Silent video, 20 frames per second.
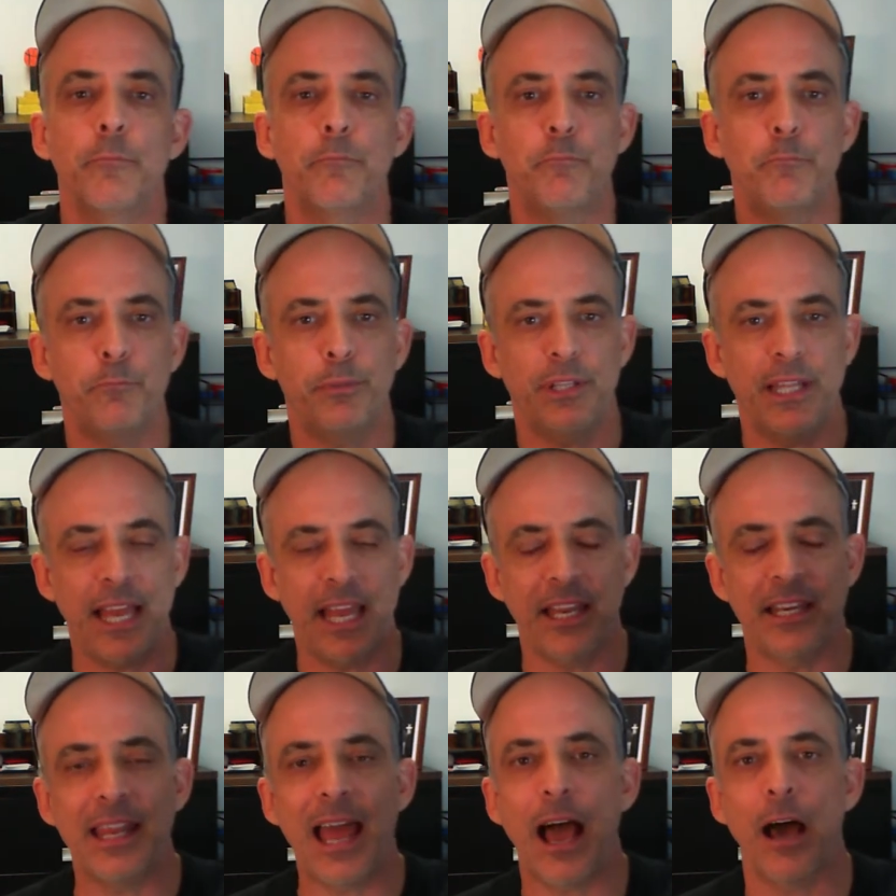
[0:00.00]

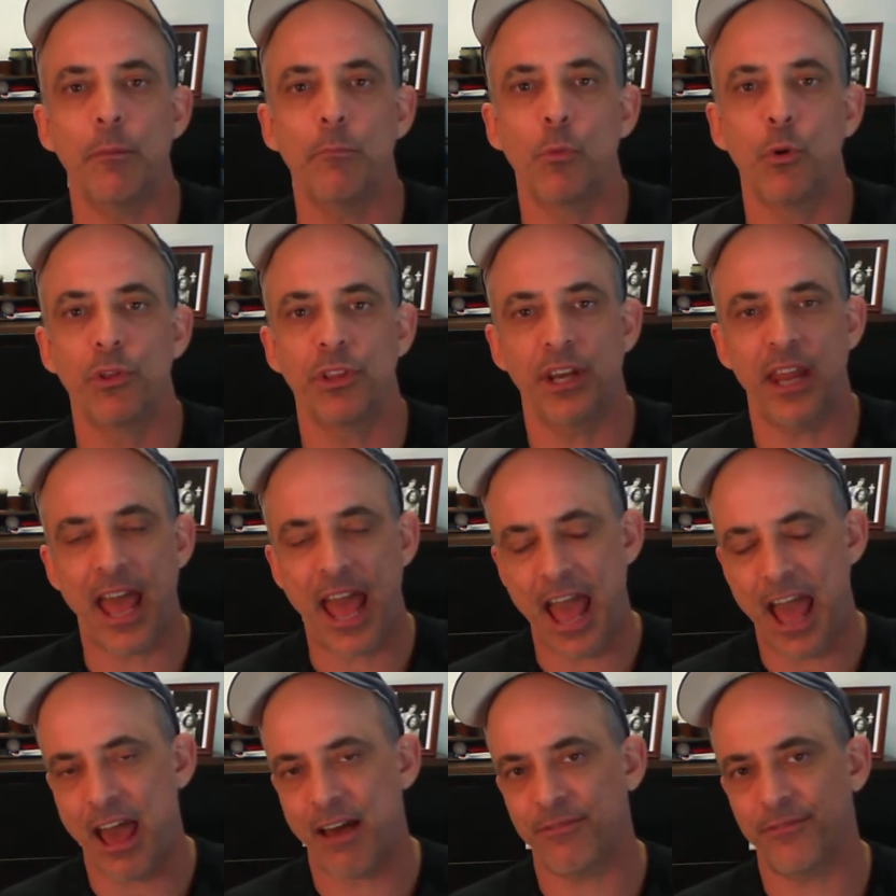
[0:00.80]
planned out more than
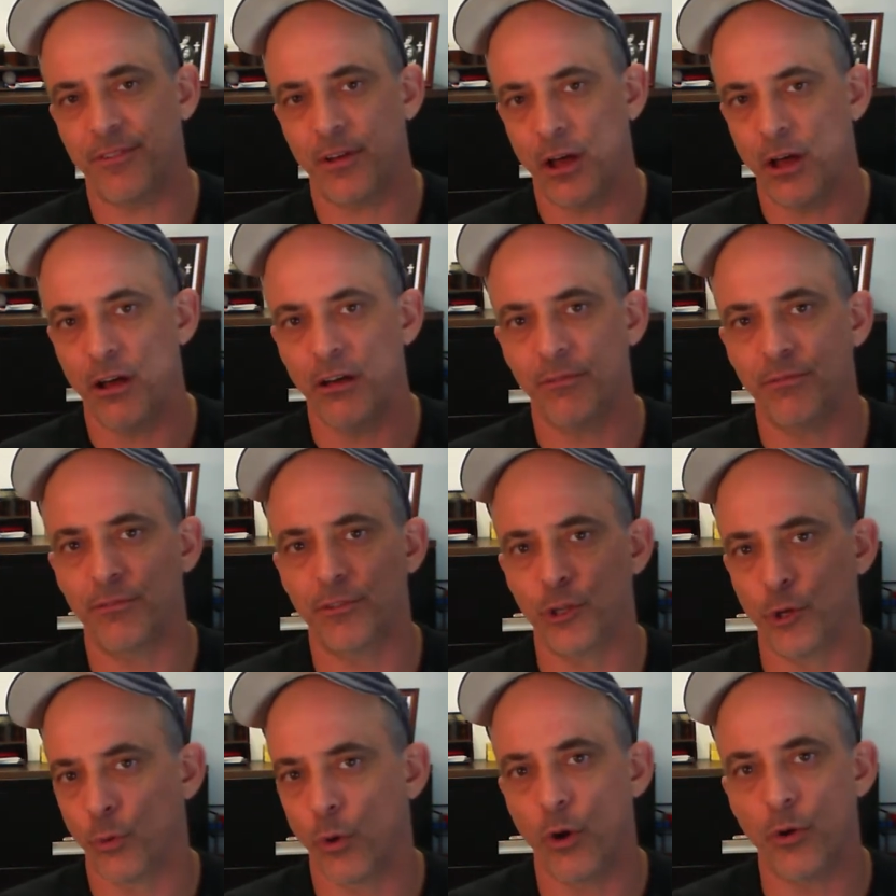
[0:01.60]
half of
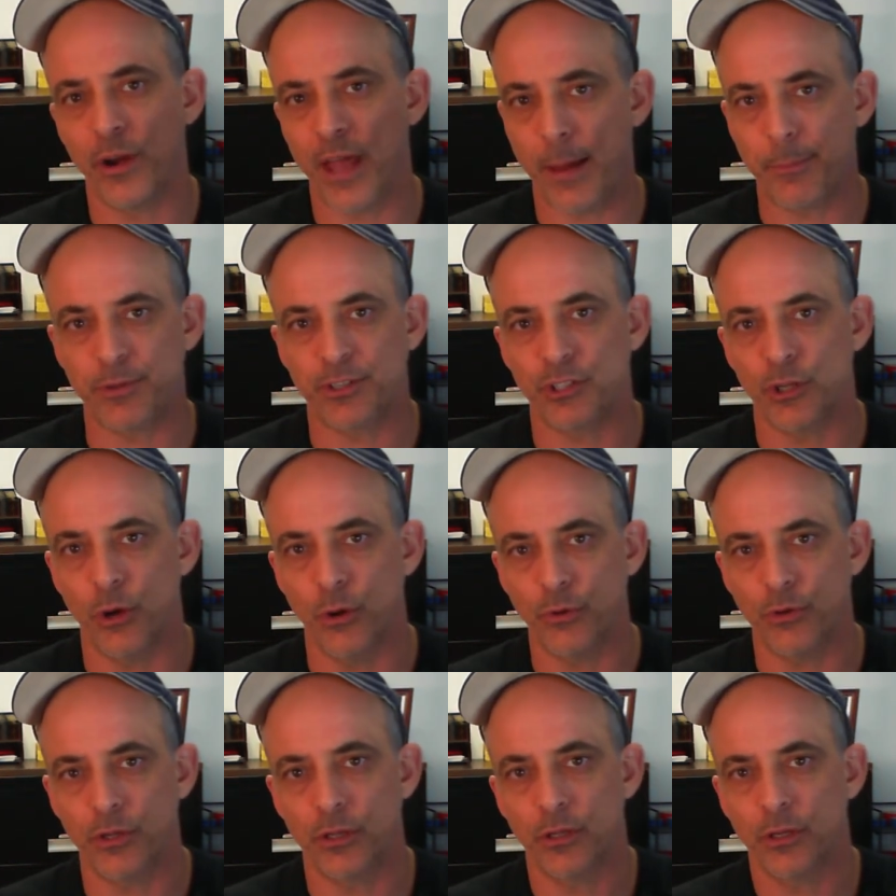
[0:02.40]
your own
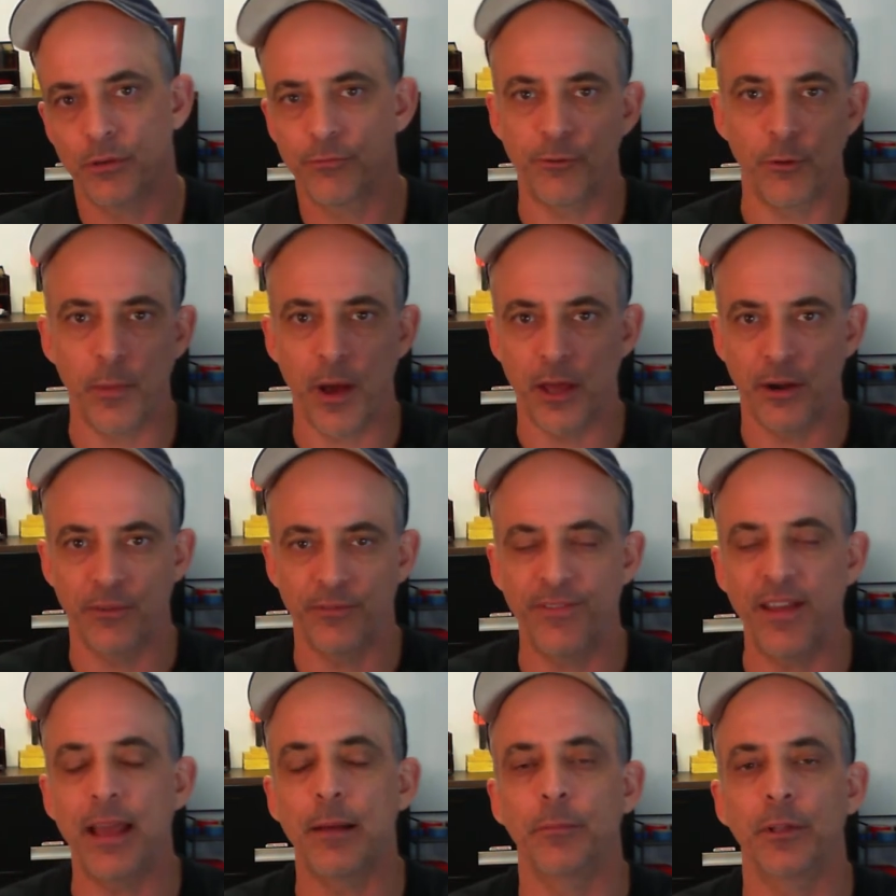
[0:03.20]
episode for Modern
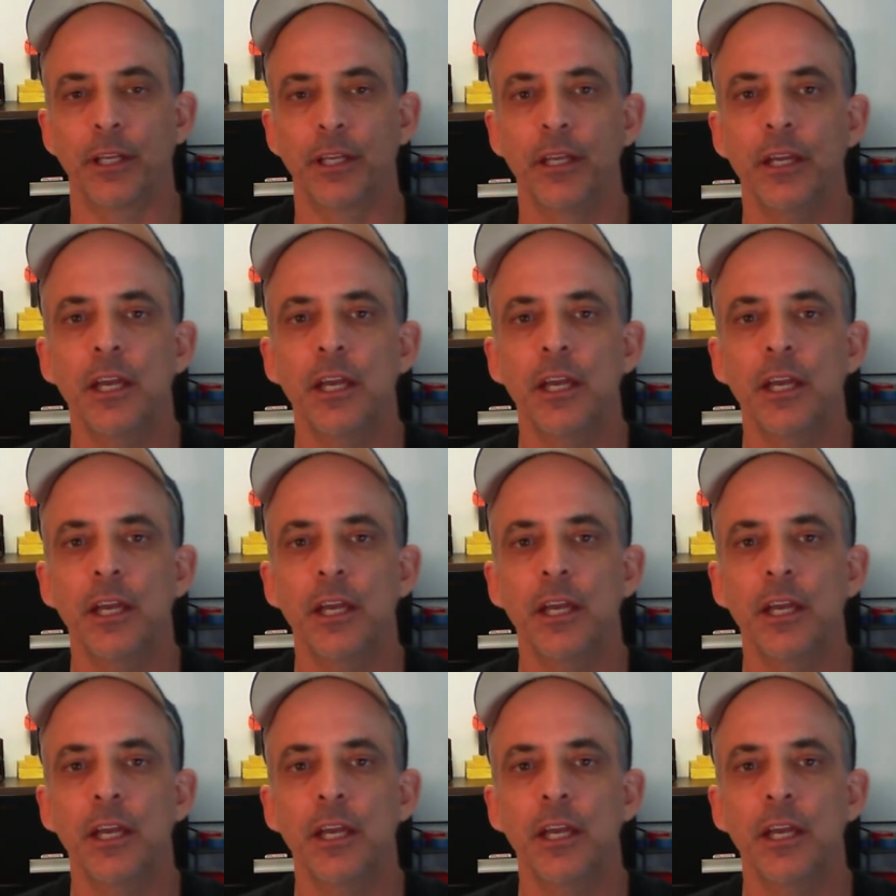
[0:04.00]
Family.